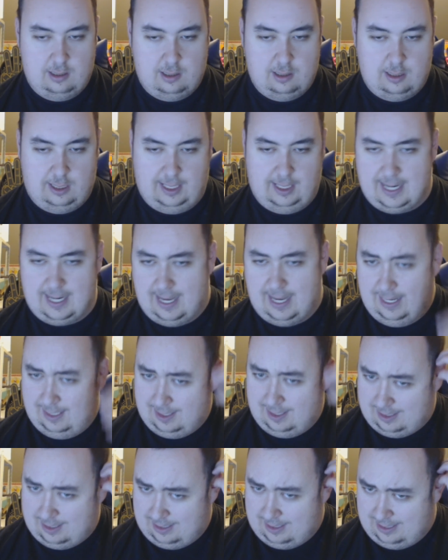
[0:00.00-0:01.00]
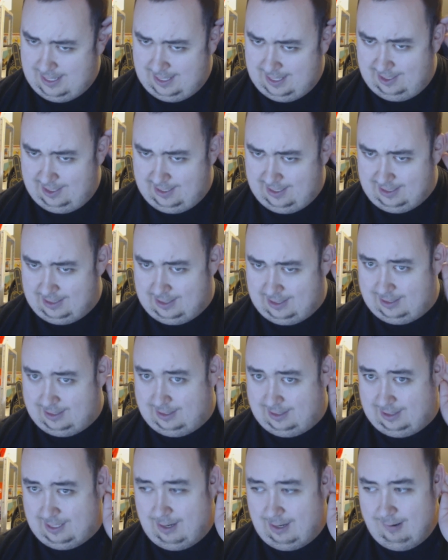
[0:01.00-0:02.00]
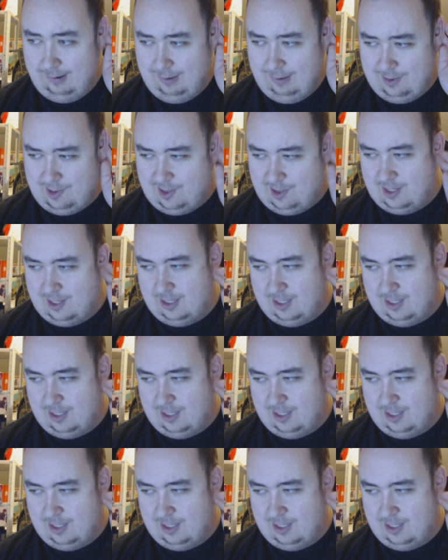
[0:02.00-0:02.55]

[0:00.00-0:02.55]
All right, and that's it. There's